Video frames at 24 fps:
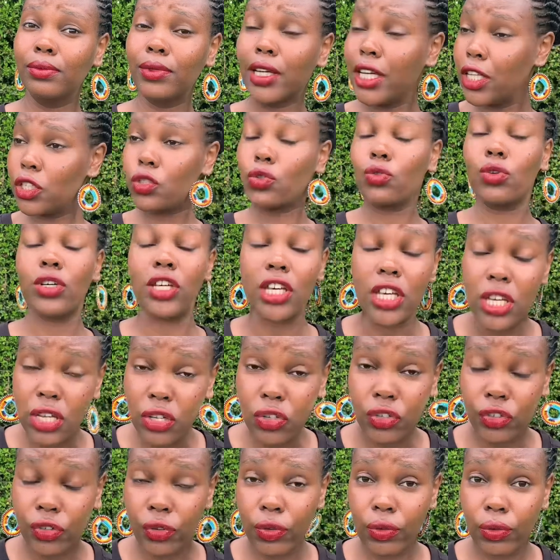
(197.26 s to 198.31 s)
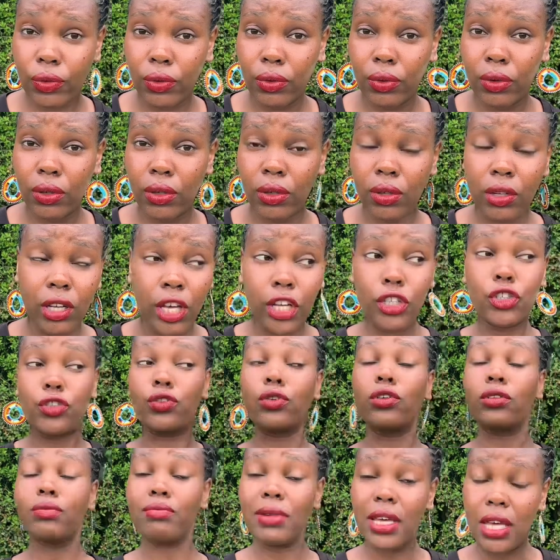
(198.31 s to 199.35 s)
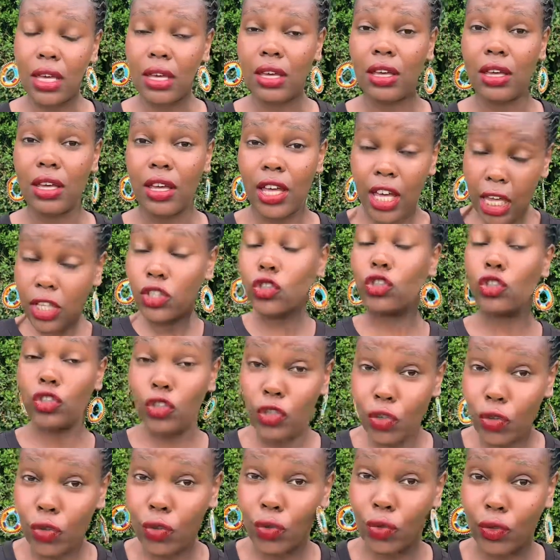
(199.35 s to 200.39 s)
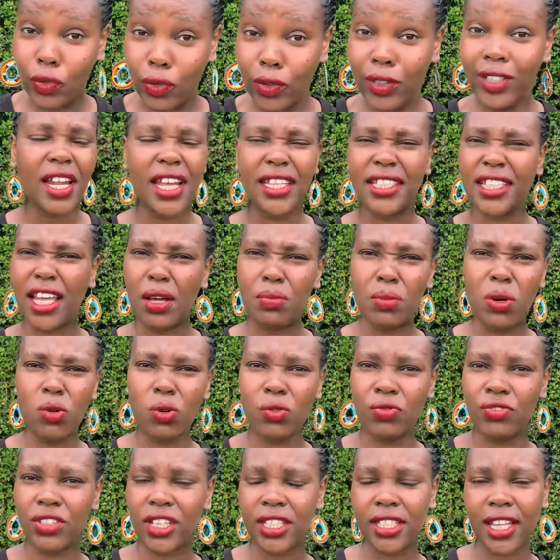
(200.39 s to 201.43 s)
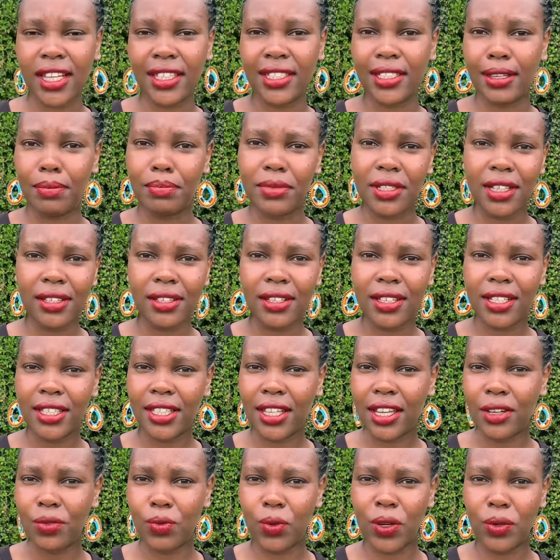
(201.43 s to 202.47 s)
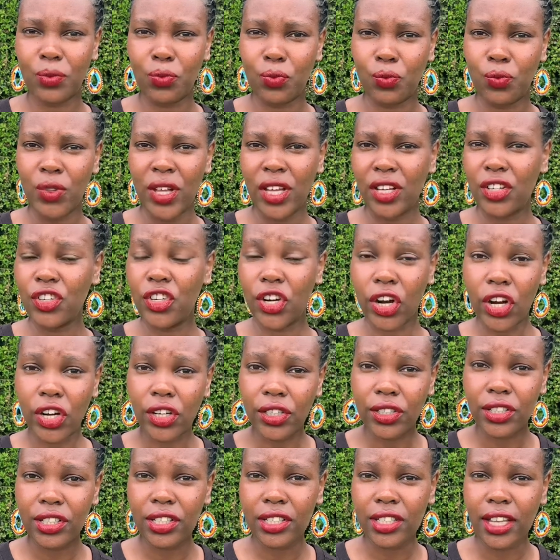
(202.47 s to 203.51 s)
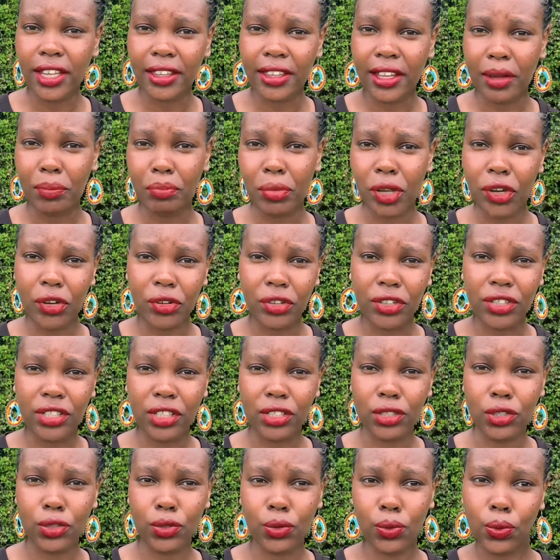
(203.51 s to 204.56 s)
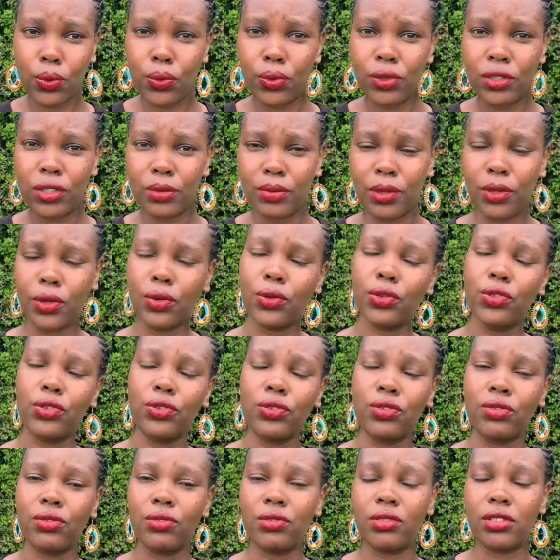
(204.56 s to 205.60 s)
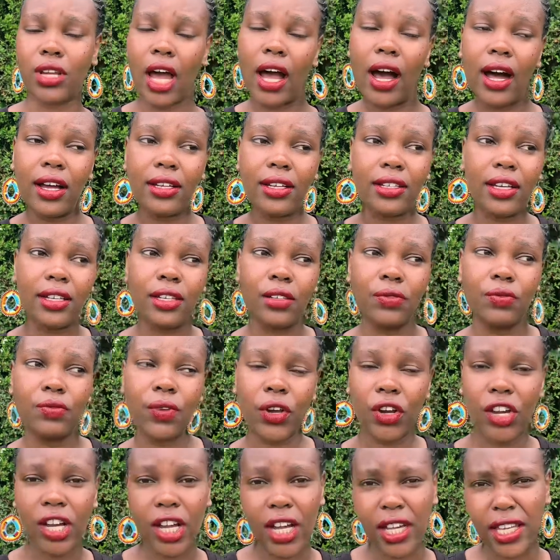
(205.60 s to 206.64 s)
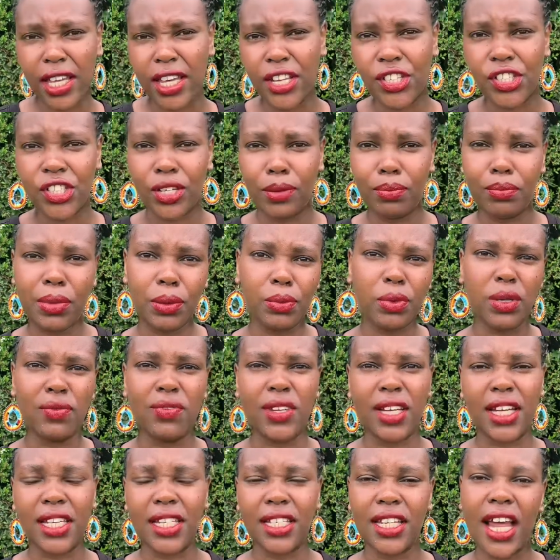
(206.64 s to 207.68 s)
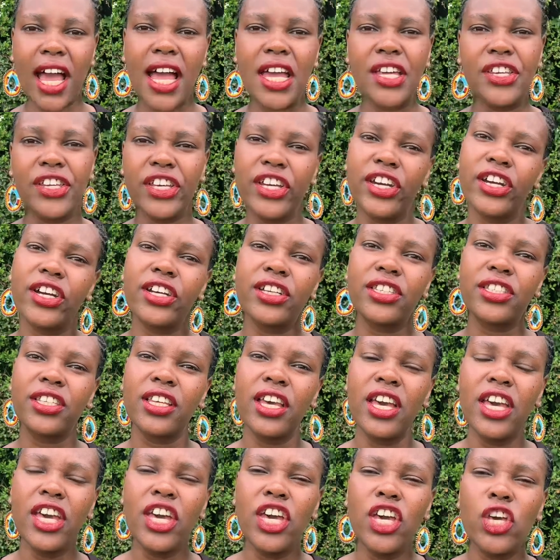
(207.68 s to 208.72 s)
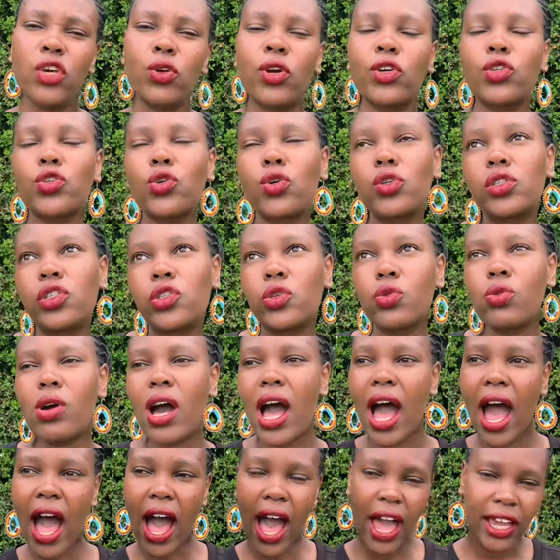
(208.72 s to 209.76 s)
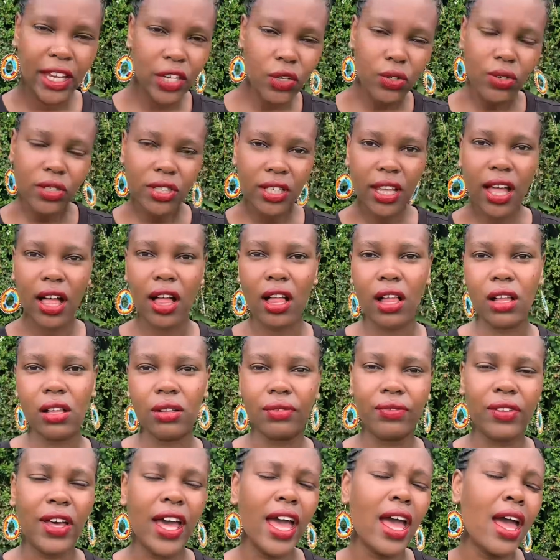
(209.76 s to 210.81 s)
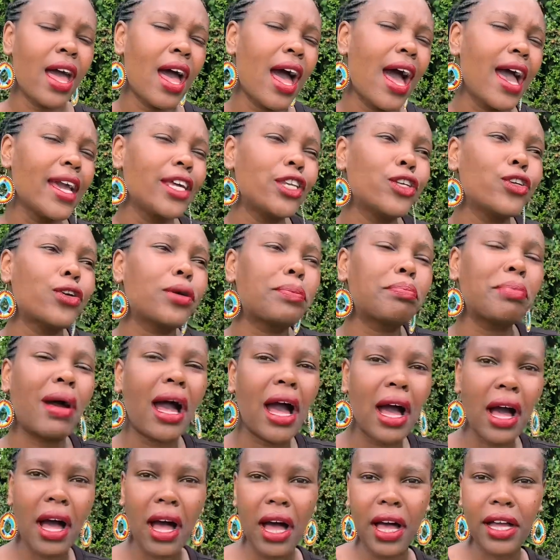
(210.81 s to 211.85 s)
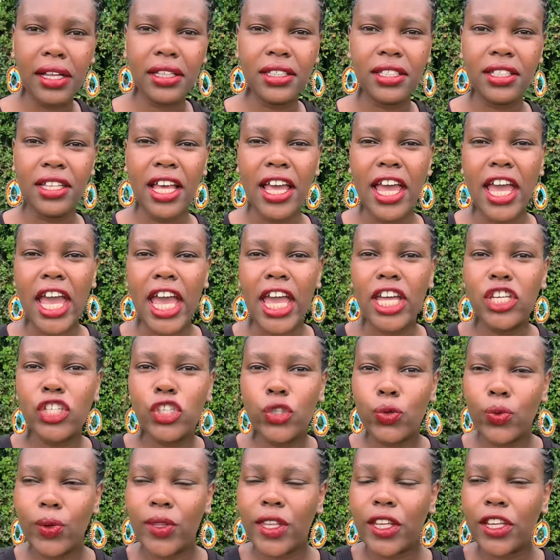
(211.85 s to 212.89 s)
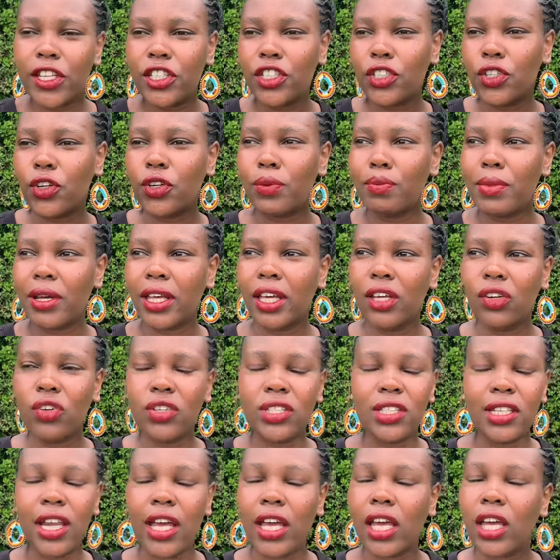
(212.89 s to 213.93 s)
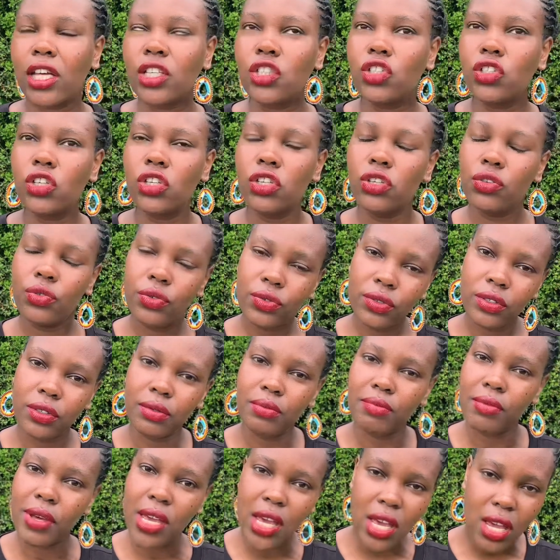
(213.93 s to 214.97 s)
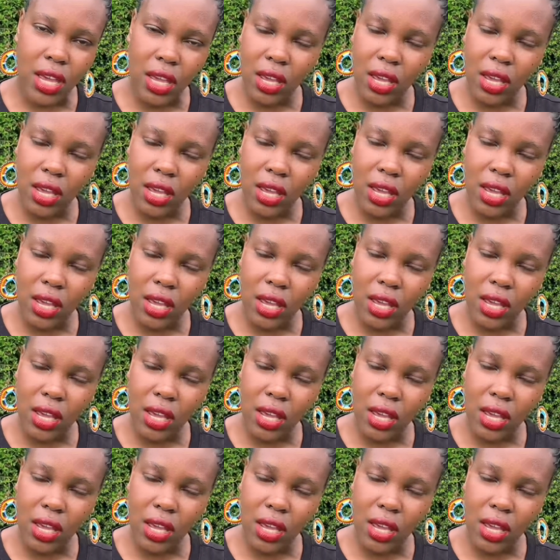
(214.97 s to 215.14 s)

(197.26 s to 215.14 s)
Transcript: It's your issue. It's not me. It's you. And somehow we've just accepted this. And when girls start their periods in schools, because you start at a very young age, some people even at 9 years, you are told to hide yourself, hide your pads, ensure that it's not making noise. Like, excuse me?